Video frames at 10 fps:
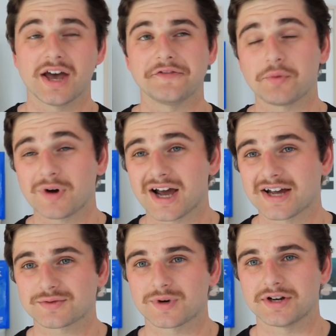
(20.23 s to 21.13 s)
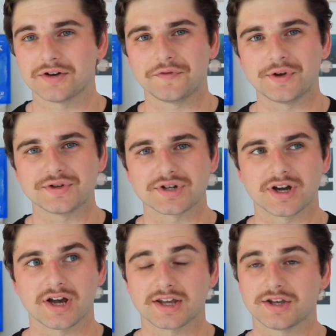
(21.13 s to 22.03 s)
If you want to ask one in a
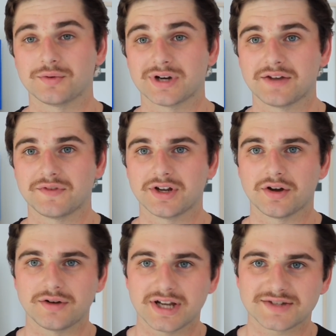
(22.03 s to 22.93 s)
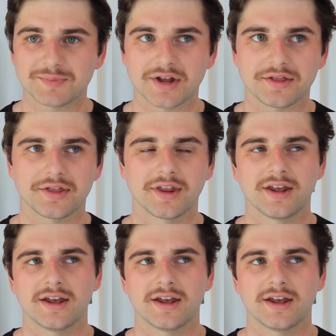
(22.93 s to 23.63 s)
future Q&A video next month,